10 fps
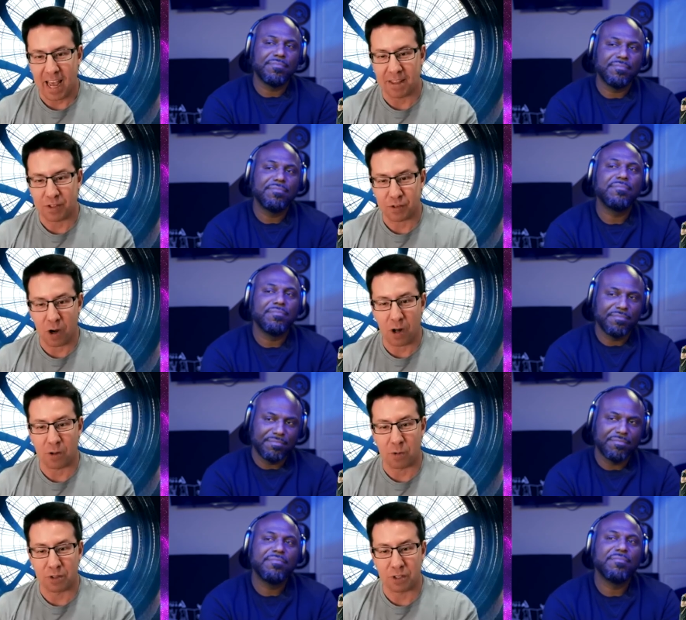Speaker 1: and the trawler
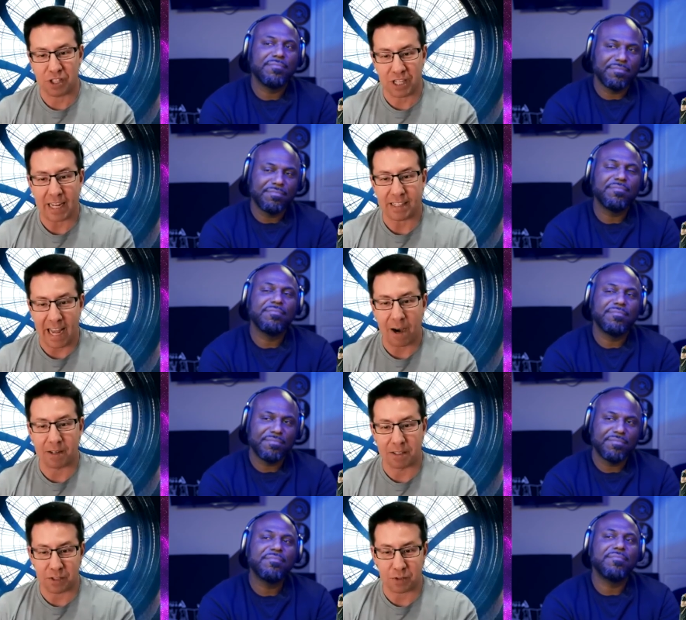was shot down
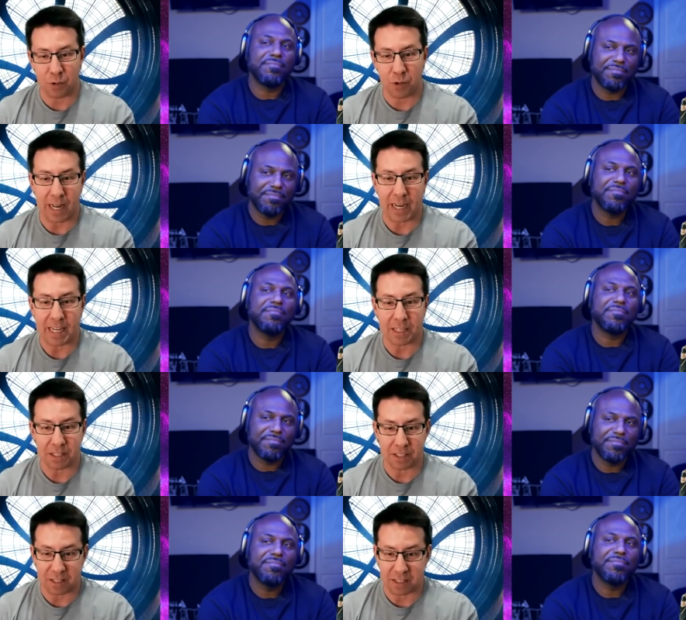and destroyed and he
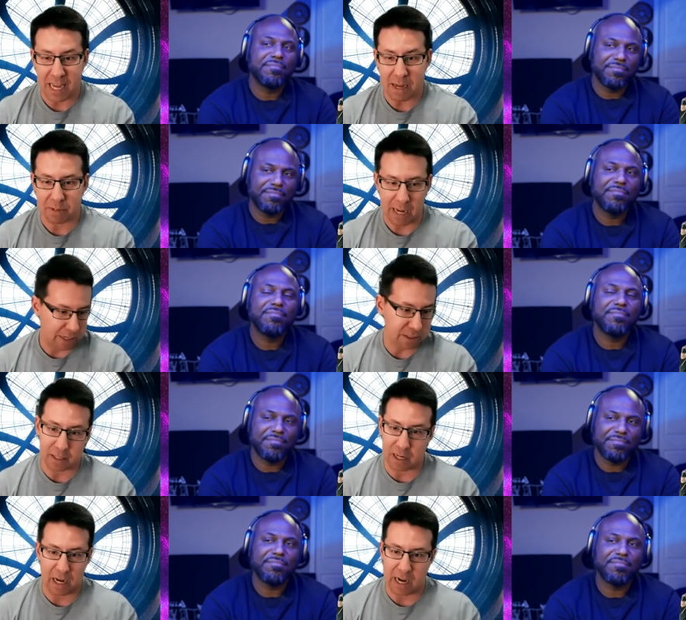escaped, I
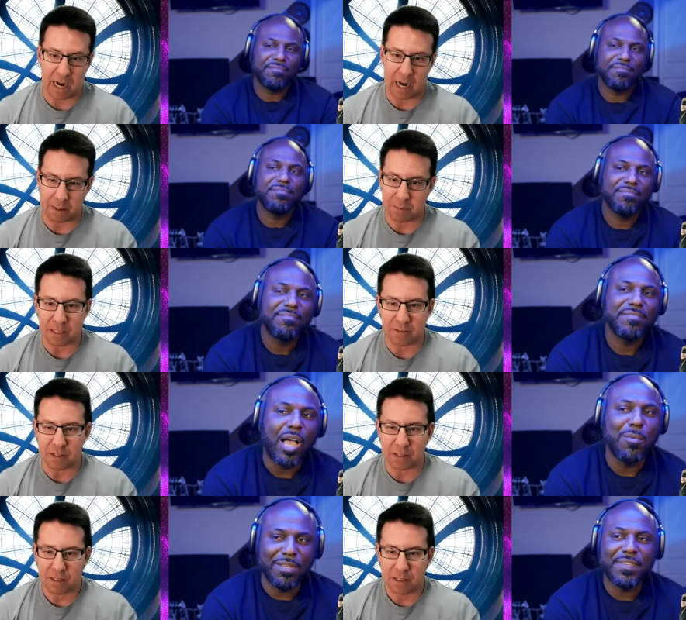said, I believe
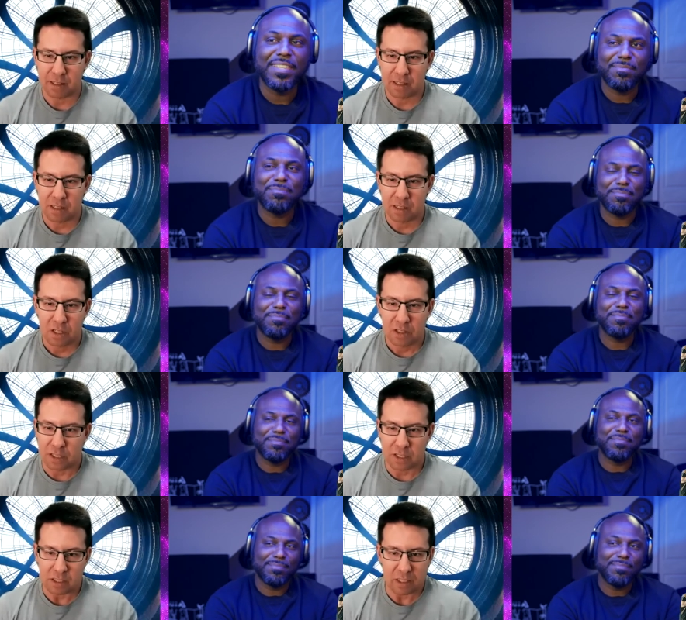it. I believe it.
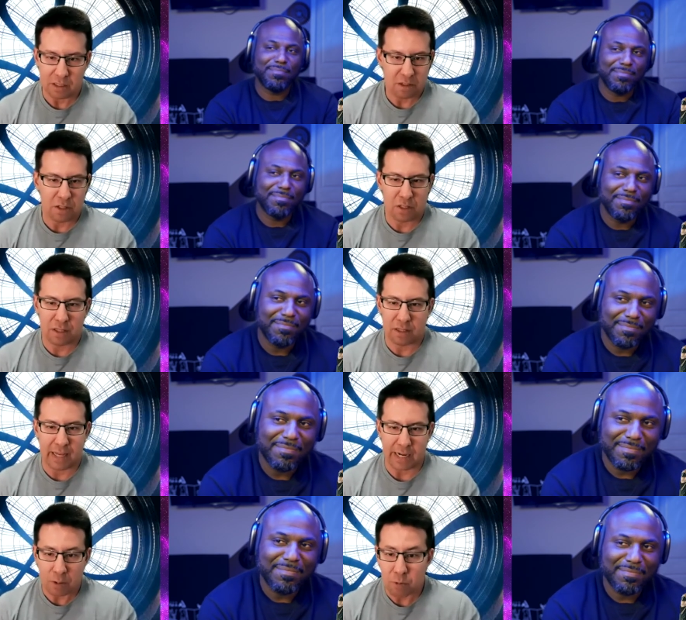it
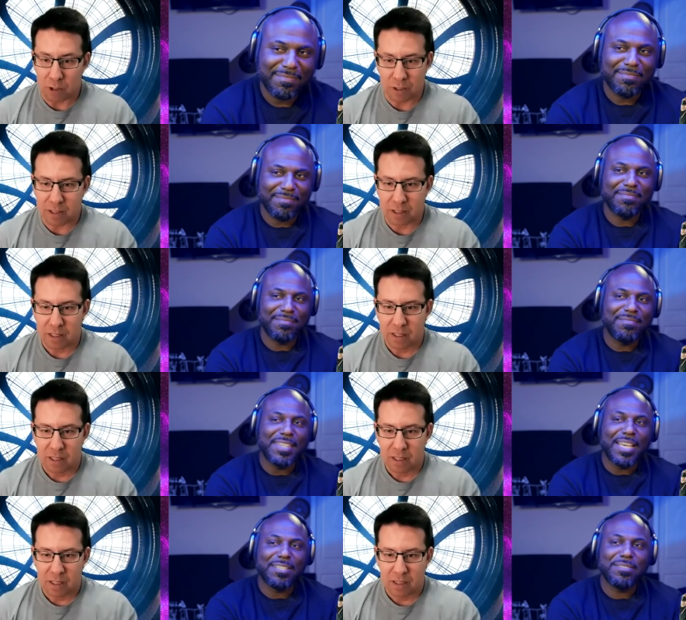that could work.
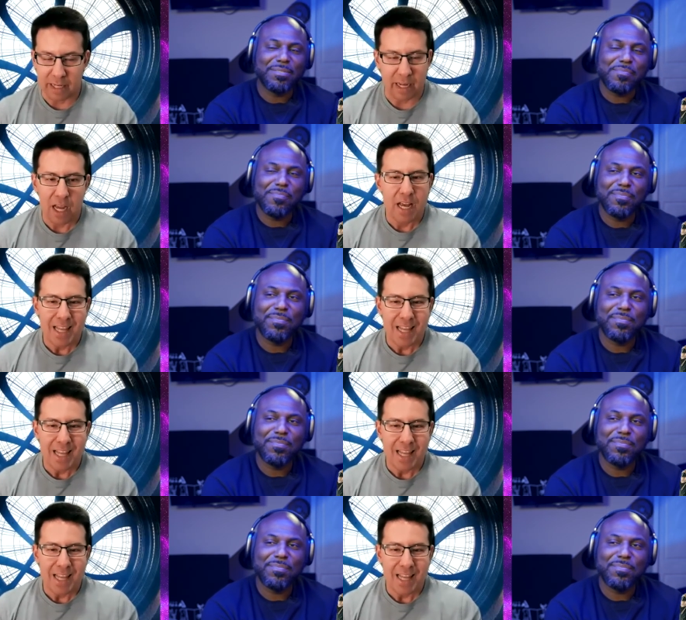Yeah. Like